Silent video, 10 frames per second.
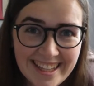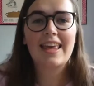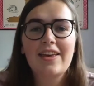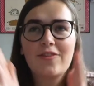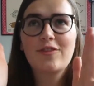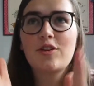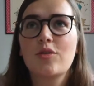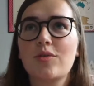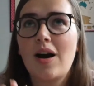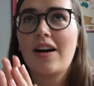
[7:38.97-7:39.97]
if
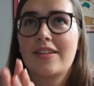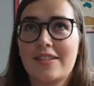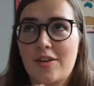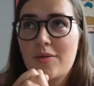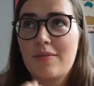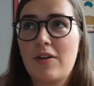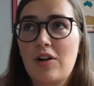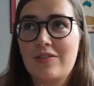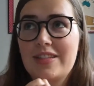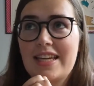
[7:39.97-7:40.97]
you are so
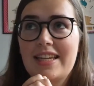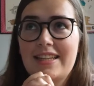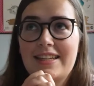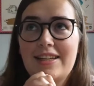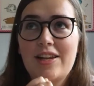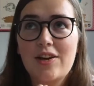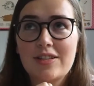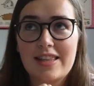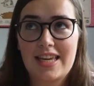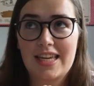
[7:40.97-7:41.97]
involved in loads
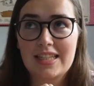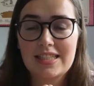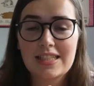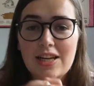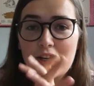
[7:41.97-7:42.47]
of things